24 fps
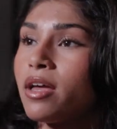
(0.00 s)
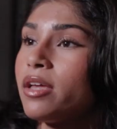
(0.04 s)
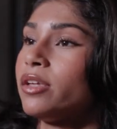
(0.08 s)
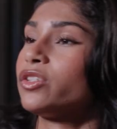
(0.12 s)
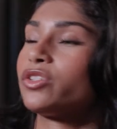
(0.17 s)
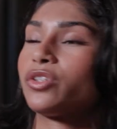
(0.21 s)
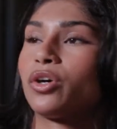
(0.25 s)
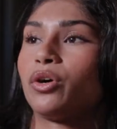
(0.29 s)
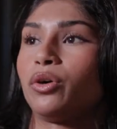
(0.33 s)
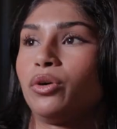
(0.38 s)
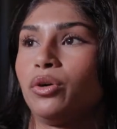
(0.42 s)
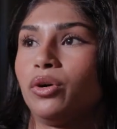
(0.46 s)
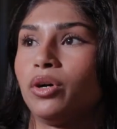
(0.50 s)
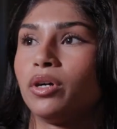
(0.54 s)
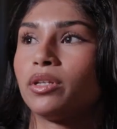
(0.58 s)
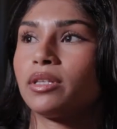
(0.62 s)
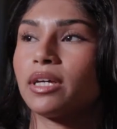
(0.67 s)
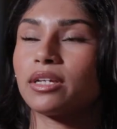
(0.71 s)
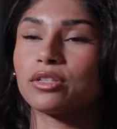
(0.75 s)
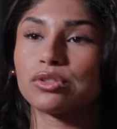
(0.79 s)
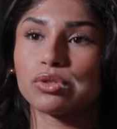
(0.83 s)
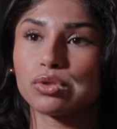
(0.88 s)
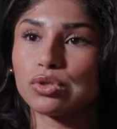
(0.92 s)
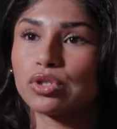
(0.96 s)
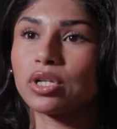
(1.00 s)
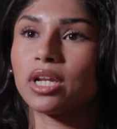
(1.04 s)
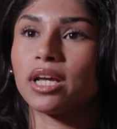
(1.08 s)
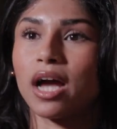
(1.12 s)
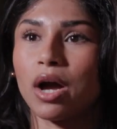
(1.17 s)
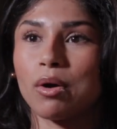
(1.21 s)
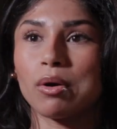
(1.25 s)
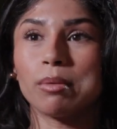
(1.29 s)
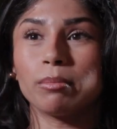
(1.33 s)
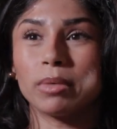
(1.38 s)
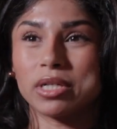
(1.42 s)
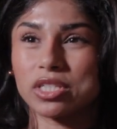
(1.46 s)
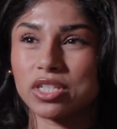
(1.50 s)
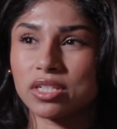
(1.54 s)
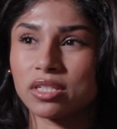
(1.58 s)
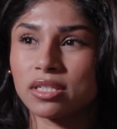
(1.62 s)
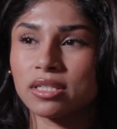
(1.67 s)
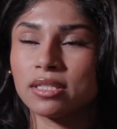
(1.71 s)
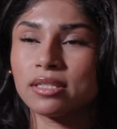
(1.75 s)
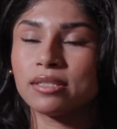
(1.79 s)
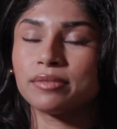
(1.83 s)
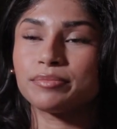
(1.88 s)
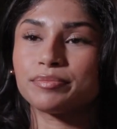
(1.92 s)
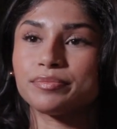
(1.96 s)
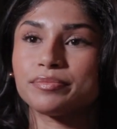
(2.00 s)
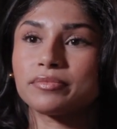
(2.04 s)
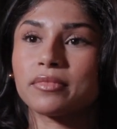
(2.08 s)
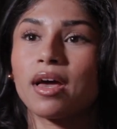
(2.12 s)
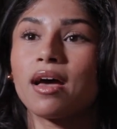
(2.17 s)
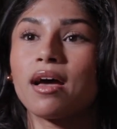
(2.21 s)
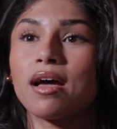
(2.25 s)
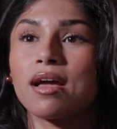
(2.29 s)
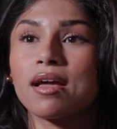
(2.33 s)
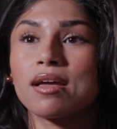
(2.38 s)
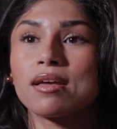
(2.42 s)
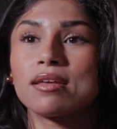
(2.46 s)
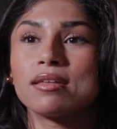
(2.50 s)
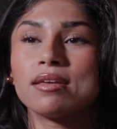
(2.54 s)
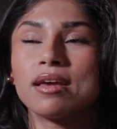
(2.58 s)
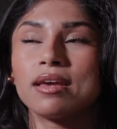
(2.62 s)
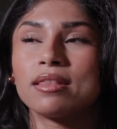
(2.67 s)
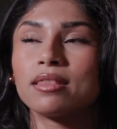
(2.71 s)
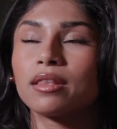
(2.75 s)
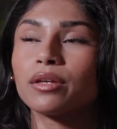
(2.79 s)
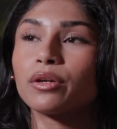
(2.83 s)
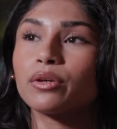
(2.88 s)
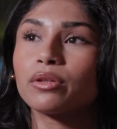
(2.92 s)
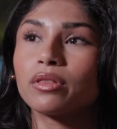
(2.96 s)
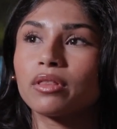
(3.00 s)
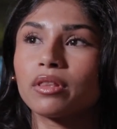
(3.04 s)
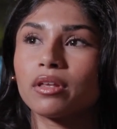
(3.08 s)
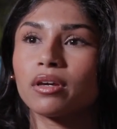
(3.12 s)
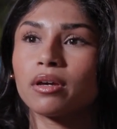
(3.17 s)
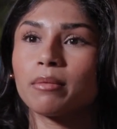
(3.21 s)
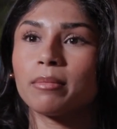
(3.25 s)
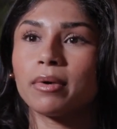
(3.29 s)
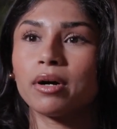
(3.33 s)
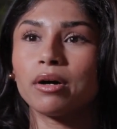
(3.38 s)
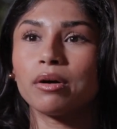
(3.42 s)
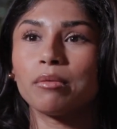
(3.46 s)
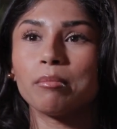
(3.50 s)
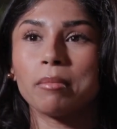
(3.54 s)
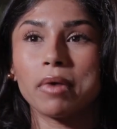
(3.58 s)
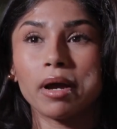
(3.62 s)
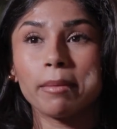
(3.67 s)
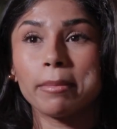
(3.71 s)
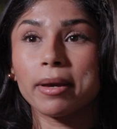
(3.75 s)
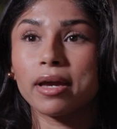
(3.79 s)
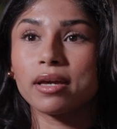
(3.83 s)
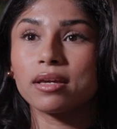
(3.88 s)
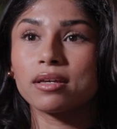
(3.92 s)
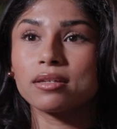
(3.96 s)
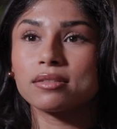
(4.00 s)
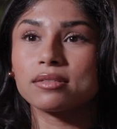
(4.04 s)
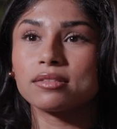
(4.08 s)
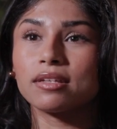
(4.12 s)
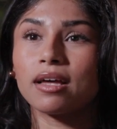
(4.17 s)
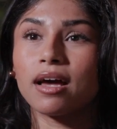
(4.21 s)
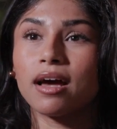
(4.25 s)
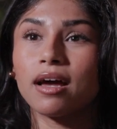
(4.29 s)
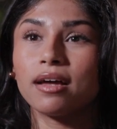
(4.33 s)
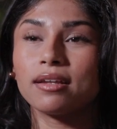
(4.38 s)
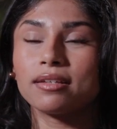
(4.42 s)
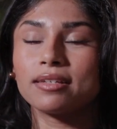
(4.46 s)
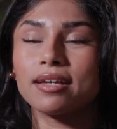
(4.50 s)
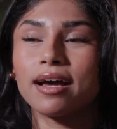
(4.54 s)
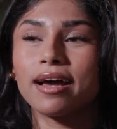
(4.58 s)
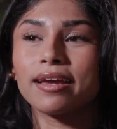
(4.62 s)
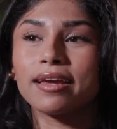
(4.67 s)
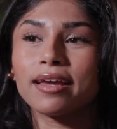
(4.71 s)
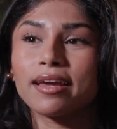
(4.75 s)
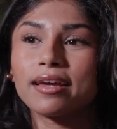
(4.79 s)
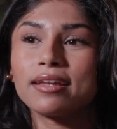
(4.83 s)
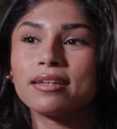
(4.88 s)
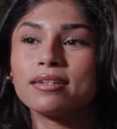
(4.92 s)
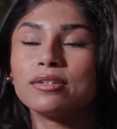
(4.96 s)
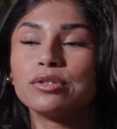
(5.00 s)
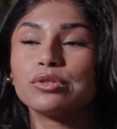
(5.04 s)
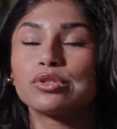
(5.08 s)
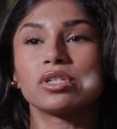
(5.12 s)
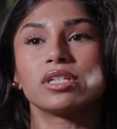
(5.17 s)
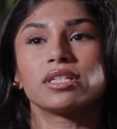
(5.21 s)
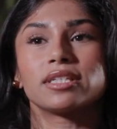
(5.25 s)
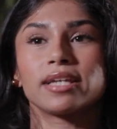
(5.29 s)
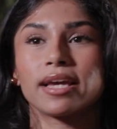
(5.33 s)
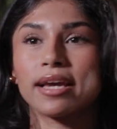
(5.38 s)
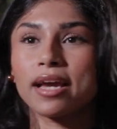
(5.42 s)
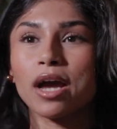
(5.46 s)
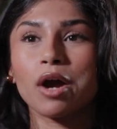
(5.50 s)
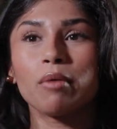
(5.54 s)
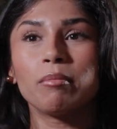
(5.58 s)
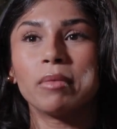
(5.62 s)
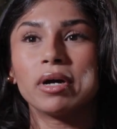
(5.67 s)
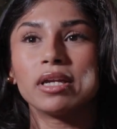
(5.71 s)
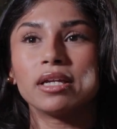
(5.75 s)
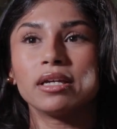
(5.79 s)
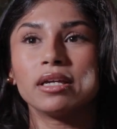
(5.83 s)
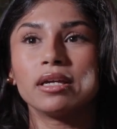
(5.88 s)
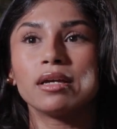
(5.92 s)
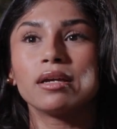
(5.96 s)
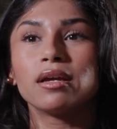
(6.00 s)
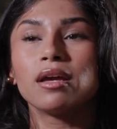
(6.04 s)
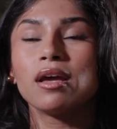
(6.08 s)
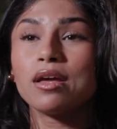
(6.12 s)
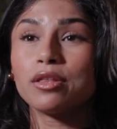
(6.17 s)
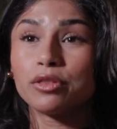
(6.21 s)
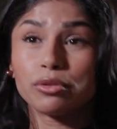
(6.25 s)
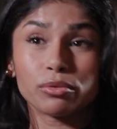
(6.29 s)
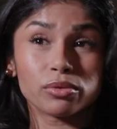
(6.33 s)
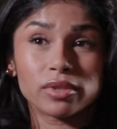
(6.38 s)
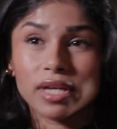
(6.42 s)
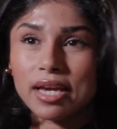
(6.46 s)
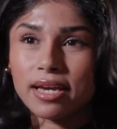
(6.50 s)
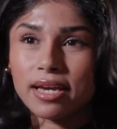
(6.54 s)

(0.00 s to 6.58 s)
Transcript: So that's usually how I budget it. And the good thing about my bank is that I can usually take out money through the